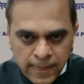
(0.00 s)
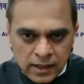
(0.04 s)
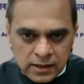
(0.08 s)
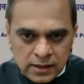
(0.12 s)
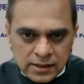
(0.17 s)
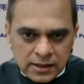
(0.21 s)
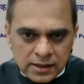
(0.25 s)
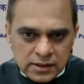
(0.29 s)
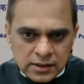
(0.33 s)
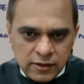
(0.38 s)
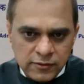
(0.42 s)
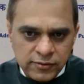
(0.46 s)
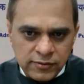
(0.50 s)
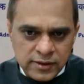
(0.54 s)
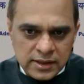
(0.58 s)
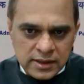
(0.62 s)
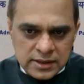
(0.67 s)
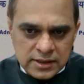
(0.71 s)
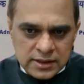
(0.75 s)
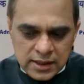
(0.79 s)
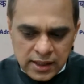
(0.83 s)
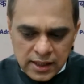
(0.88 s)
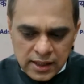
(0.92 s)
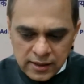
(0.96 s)
This is the
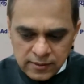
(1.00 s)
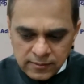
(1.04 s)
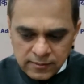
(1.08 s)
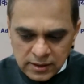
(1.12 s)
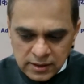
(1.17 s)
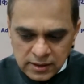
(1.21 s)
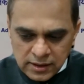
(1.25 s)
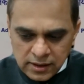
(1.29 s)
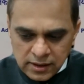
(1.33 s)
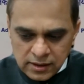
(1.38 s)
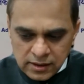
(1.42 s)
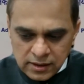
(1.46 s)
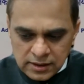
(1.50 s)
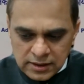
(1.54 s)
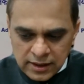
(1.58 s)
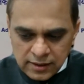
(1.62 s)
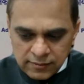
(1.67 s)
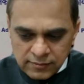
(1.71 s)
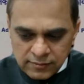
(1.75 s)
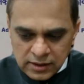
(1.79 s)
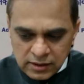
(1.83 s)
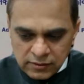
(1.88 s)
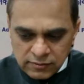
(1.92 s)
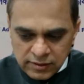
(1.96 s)
first time in nearly
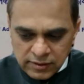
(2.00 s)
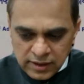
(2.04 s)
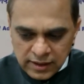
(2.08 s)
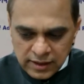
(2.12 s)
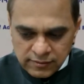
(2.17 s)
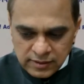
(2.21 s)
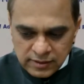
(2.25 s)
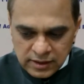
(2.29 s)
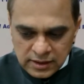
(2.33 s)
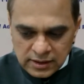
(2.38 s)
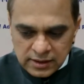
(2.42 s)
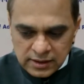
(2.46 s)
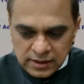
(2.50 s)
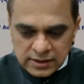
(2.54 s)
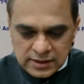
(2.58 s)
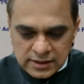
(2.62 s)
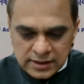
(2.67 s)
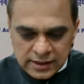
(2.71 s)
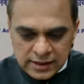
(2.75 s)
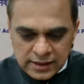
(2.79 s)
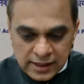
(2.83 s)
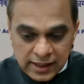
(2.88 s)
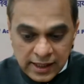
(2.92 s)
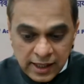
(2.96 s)
75 years
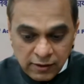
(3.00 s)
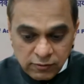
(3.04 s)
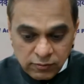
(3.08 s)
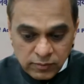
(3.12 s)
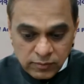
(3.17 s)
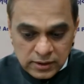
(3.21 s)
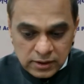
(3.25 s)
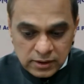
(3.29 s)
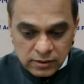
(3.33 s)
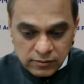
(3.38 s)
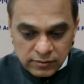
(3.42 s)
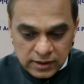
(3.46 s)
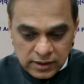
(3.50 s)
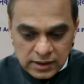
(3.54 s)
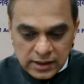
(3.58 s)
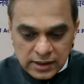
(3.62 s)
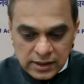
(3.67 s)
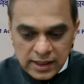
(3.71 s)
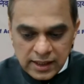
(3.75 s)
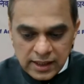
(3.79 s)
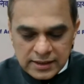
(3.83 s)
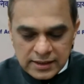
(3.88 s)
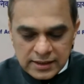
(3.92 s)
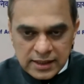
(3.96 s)
that the Government of
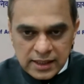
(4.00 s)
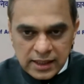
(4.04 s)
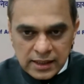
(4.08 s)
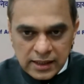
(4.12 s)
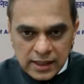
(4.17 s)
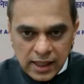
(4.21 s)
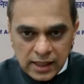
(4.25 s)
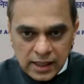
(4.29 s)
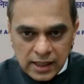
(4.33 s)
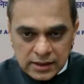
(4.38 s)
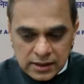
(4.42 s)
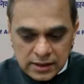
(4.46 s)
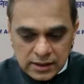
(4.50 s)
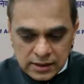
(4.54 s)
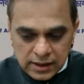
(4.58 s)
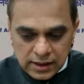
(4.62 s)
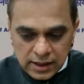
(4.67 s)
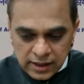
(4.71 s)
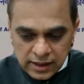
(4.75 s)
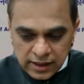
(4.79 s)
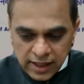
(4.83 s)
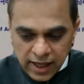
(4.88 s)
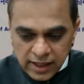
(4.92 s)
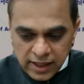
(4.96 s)
India has conducted
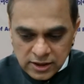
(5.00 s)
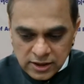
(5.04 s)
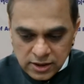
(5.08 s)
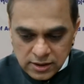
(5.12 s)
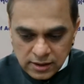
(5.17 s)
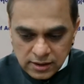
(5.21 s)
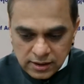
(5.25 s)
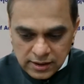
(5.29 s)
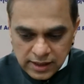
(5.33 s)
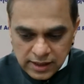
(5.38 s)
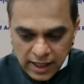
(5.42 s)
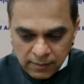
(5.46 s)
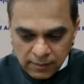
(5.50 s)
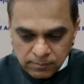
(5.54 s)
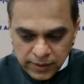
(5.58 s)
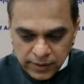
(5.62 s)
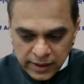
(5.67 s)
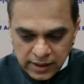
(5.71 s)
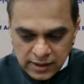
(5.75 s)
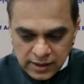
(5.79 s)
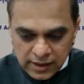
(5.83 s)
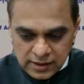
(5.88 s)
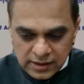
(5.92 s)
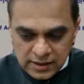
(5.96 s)
a national
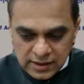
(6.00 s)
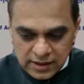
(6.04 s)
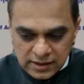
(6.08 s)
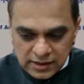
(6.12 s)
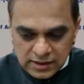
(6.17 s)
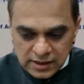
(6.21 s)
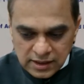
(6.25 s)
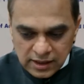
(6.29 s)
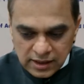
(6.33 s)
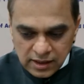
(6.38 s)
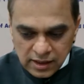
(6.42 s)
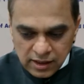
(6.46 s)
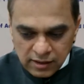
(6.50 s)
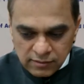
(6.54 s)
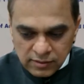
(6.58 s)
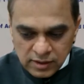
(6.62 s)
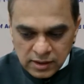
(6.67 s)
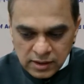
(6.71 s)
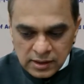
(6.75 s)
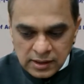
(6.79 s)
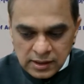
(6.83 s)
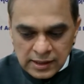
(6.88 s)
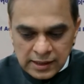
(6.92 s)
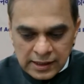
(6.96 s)
campaign at tehsil
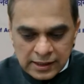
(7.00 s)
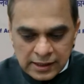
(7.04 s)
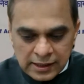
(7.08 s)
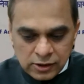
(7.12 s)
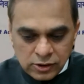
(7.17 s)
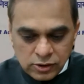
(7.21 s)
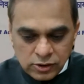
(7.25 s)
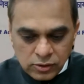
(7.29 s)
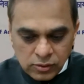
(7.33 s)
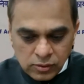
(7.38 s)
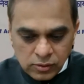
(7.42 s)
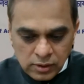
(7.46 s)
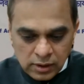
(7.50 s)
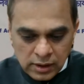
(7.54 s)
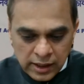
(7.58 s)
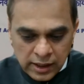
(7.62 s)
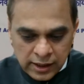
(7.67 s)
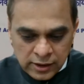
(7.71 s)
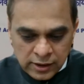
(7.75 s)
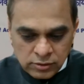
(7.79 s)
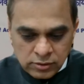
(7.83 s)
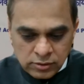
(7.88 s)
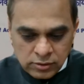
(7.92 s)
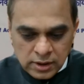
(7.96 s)
level to
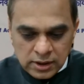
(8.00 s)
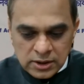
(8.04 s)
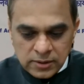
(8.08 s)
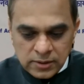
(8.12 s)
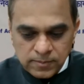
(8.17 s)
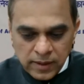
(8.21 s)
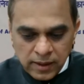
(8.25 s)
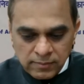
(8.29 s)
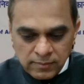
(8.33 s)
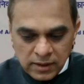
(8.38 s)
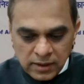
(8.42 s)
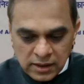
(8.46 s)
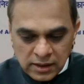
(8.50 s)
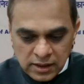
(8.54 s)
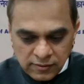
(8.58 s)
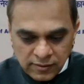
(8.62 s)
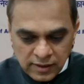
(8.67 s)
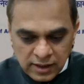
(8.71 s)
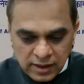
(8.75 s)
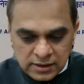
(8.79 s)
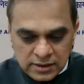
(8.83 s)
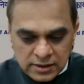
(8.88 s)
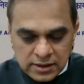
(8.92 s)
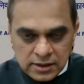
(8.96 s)
address public
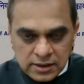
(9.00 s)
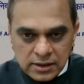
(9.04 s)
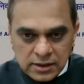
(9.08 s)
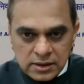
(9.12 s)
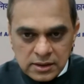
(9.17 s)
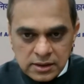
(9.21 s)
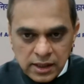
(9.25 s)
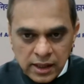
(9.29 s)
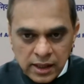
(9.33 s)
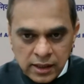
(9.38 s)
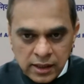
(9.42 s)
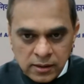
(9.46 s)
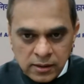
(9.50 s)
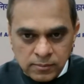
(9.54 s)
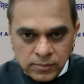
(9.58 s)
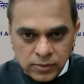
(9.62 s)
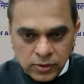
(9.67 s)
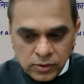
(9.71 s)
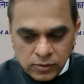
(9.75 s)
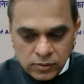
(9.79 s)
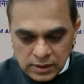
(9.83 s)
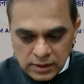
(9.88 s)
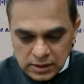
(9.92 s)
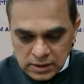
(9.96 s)
grievances and
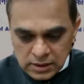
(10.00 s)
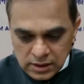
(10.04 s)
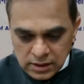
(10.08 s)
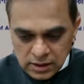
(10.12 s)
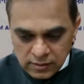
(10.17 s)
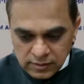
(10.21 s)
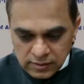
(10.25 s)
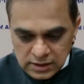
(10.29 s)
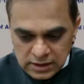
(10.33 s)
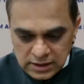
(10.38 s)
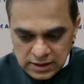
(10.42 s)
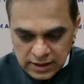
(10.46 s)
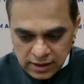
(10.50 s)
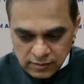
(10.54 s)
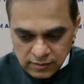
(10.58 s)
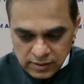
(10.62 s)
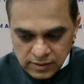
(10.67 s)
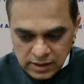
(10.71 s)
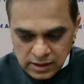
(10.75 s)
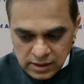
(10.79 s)
improving service delivery.